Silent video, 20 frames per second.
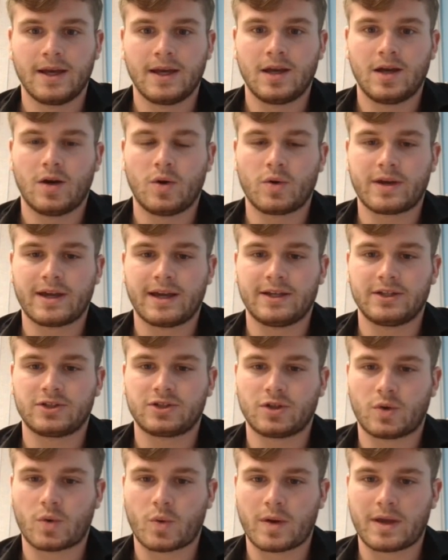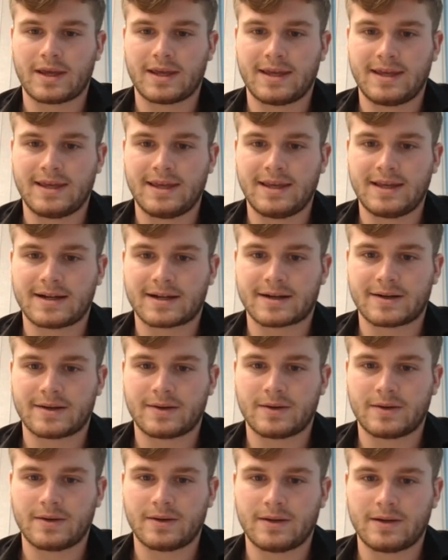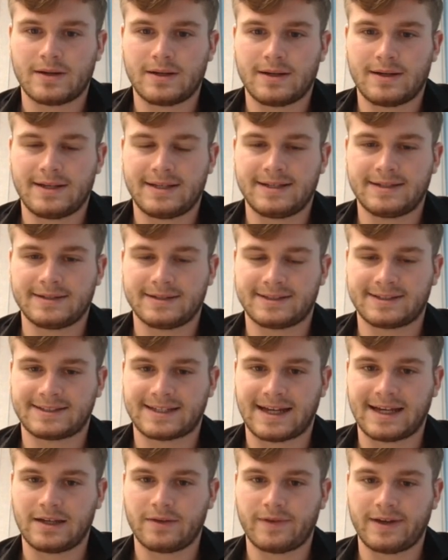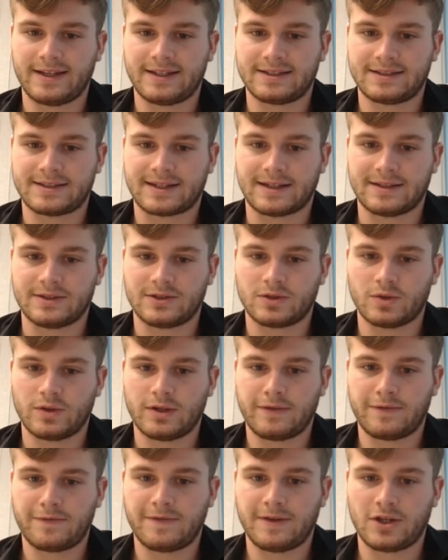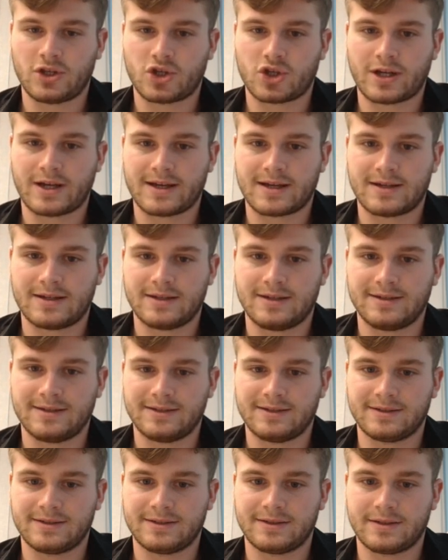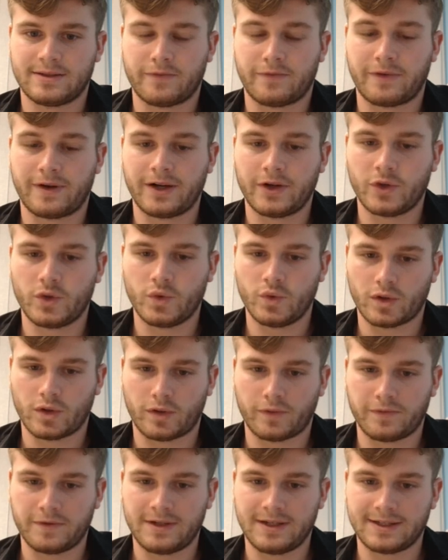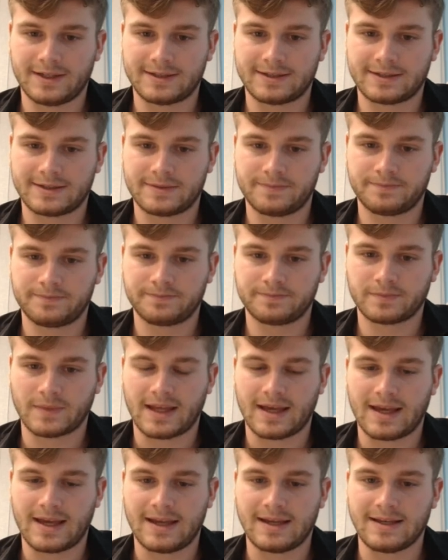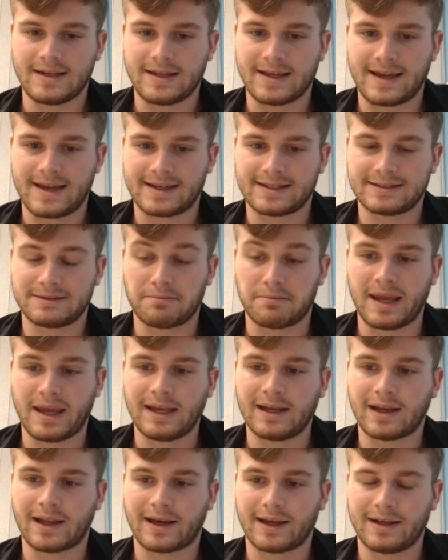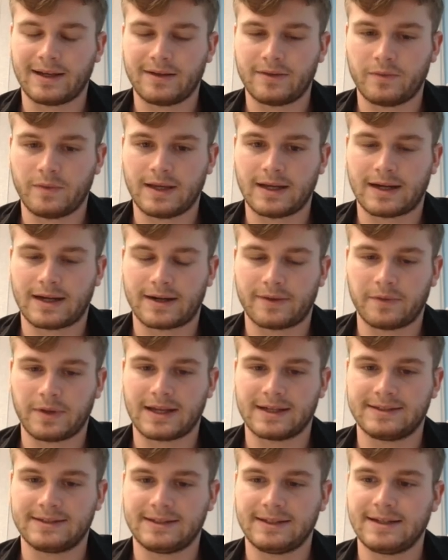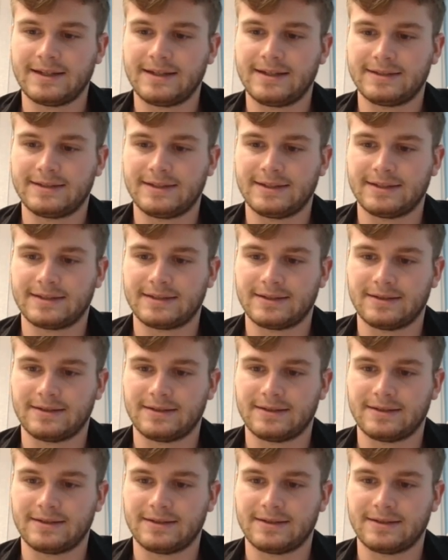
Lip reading: Okay, so here this is a sideways trend. So if we check the value of this ADX mainline, we can see that this is